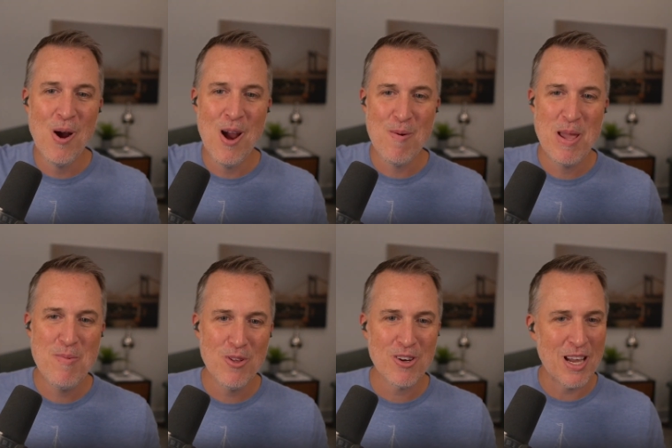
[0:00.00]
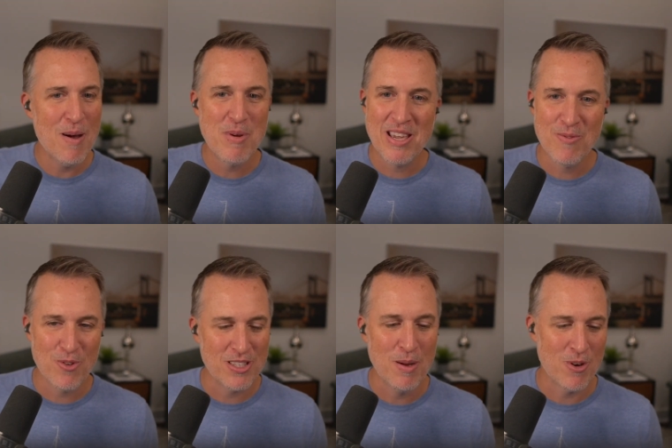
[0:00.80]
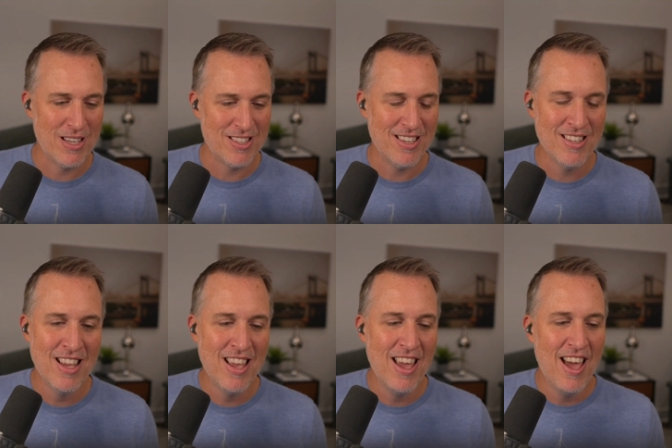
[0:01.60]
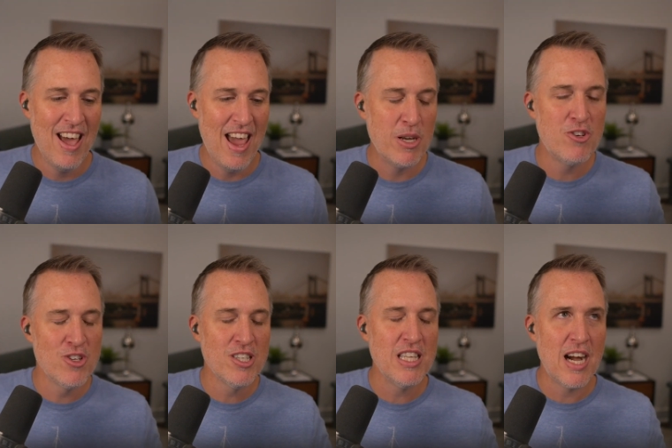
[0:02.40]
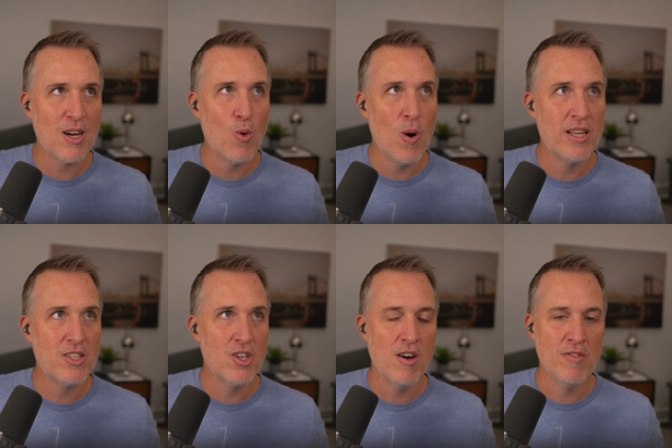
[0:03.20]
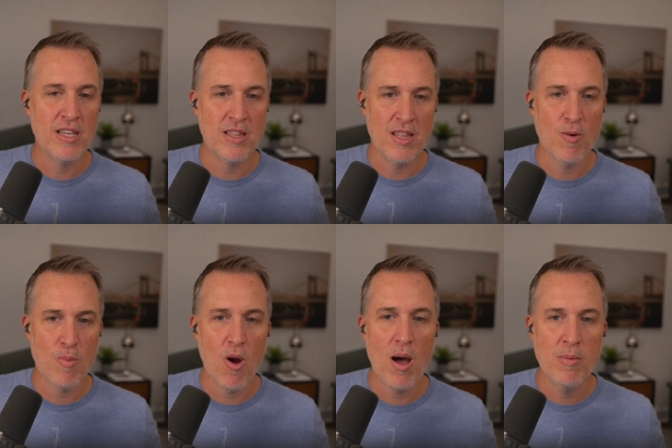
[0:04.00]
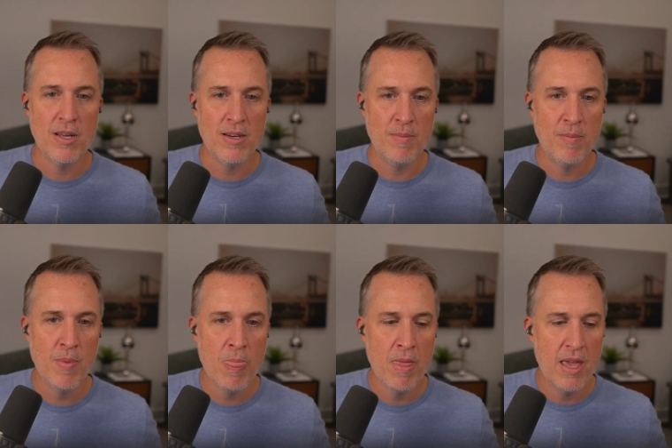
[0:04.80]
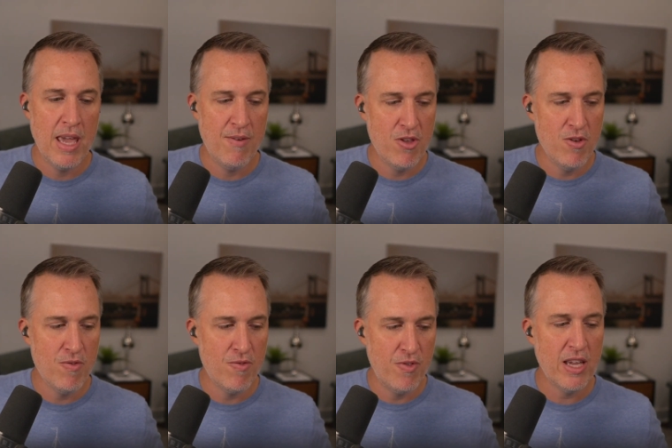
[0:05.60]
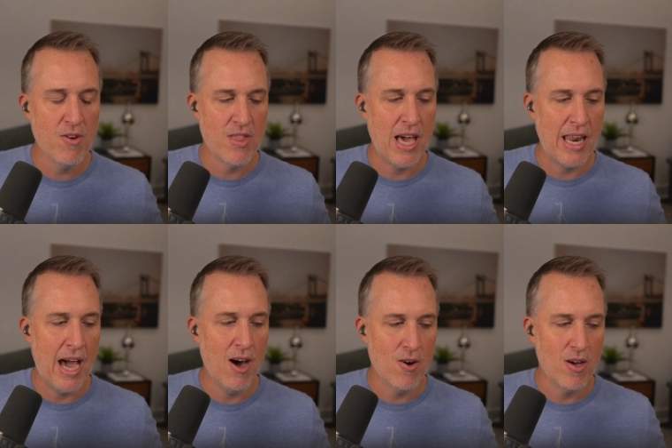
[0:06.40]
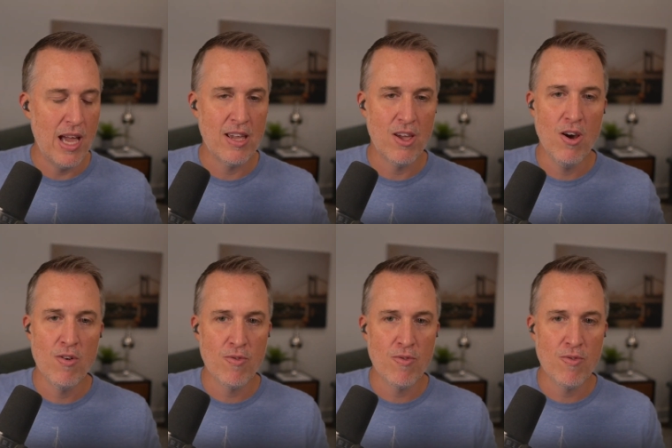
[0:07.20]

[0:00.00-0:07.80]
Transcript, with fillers: where people are coming in for some reason, but you're just not quite solving their problem, if you figure that out and go